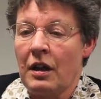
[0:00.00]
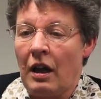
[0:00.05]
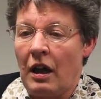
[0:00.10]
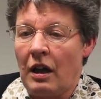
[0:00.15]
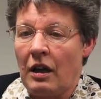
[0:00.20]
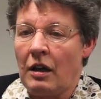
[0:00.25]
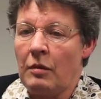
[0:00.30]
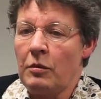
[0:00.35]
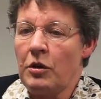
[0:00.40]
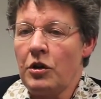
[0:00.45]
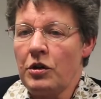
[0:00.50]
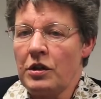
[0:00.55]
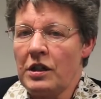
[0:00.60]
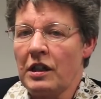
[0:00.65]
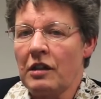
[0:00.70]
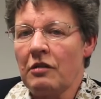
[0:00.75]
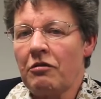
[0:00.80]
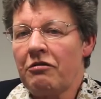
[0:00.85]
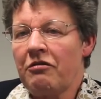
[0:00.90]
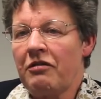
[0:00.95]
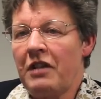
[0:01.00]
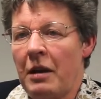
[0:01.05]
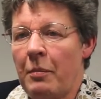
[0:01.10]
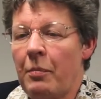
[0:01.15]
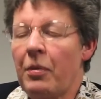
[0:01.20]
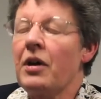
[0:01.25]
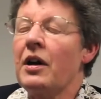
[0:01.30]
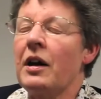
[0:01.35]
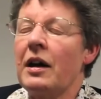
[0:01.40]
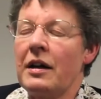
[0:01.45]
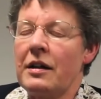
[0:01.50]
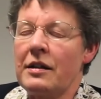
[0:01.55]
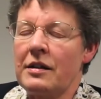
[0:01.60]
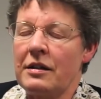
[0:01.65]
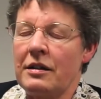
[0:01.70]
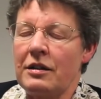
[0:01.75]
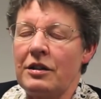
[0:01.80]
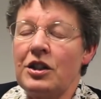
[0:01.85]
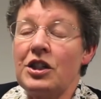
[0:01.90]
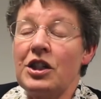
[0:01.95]
and I'm using flip as
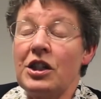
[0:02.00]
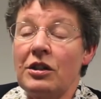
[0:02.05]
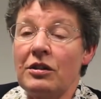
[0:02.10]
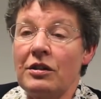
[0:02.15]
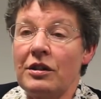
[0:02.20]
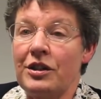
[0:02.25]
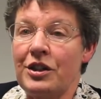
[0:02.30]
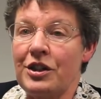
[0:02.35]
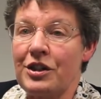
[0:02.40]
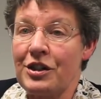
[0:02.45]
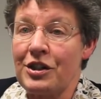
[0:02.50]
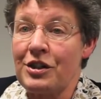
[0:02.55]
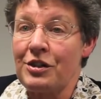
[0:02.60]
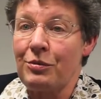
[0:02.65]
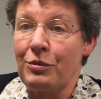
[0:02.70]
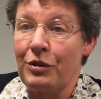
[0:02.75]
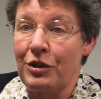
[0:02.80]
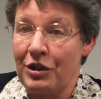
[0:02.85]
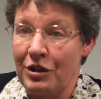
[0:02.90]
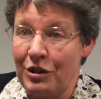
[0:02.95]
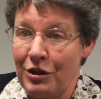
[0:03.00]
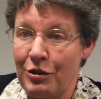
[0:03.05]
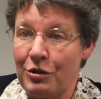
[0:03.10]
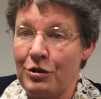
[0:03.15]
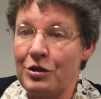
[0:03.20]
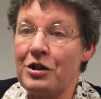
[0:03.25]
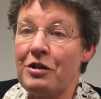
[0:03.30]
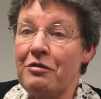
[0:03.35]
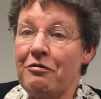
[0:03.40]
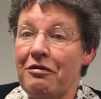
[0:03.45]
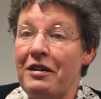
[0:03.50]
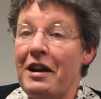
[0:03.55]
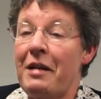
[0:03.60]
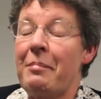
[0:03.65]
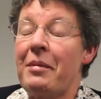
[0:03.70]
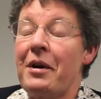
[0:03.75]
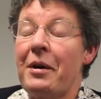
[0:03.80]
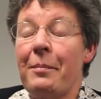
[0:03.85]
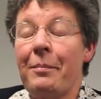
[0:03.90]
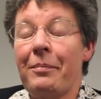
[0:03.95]
a geologist would use
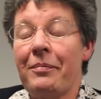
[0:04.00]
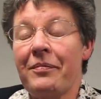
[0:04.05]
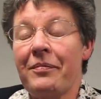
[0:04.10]
flip.